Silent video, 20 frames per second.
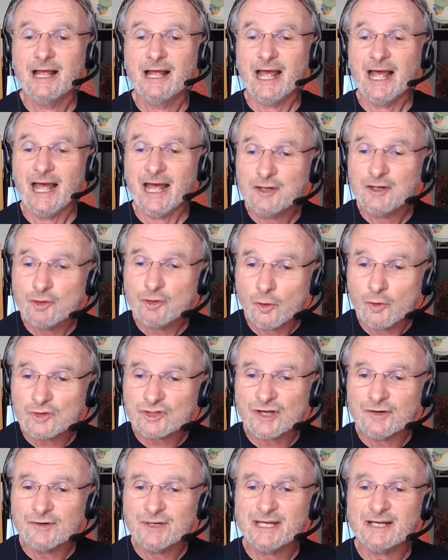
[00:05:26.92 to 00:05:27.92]
And you
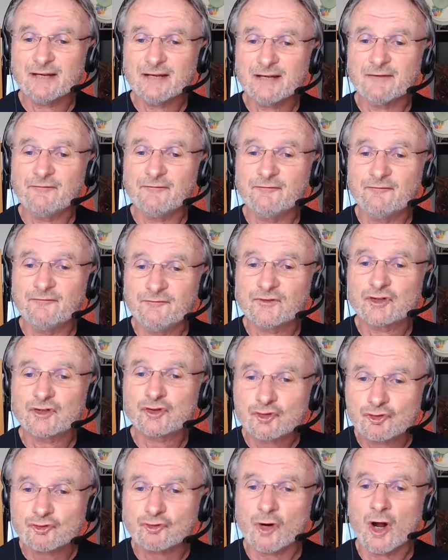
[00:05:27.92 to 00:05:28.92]
also need a
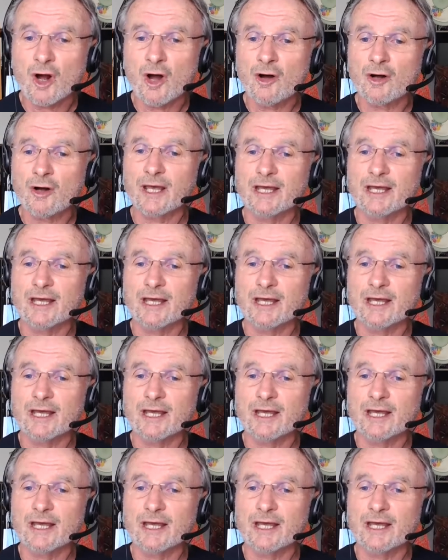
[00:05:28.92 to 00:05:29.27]
strong